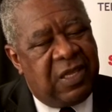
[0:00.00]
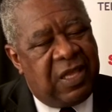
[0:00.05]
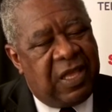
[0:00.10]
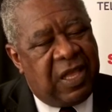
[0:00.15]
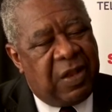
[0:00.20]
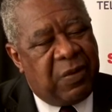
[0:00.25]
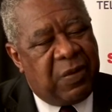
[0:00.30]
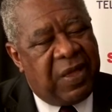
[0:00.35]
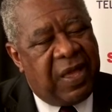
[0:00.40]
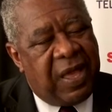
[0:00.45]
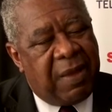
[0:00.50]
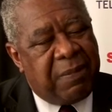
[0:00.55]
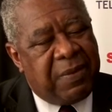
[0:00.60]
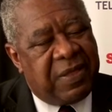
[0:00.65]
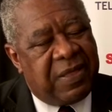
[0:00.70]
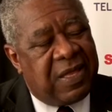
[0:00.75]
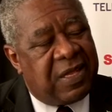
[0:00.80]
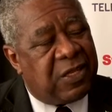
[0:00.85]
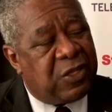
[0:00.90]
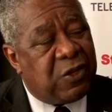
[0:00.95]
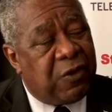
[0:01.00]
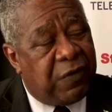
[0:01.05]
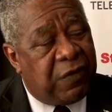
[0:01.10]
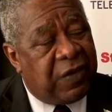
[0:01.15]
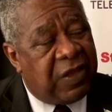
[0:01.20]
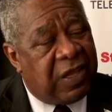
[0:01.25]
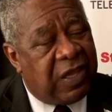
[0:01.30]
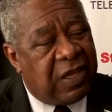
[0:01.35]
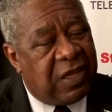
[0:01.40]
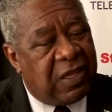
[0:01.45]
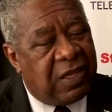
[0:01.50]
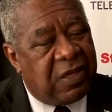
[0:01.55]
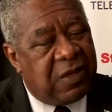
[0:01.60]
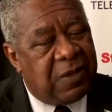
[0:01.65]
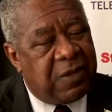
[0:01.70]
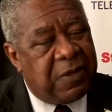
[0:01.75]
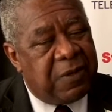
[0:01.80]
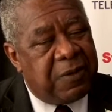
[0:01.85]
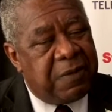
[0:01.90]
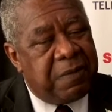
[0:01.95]
and we are happy that so far
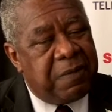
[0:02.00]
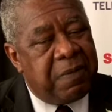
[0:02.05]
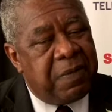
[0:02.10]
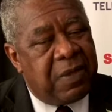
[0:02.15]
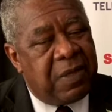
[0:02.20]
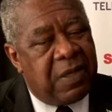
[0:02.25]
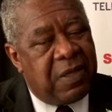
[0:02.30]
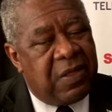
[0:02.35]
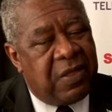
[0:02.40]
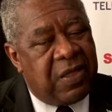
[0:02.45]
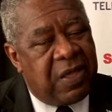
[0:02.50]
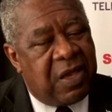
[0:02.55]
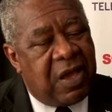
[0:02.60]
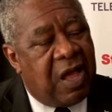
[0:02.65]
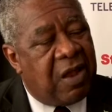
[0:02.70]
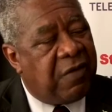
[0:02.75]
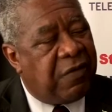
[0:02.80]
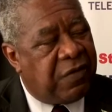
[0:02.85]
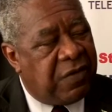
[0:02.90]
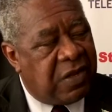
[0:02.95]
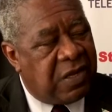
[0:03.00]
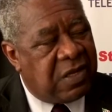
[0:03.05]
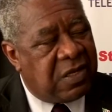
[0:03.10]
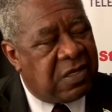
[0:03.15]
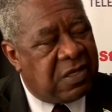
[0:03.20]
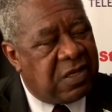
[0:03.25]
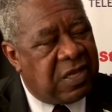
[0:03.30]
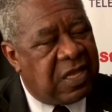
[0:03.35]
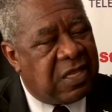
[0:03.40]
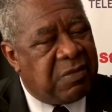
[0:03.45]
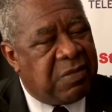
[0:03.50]
the conference has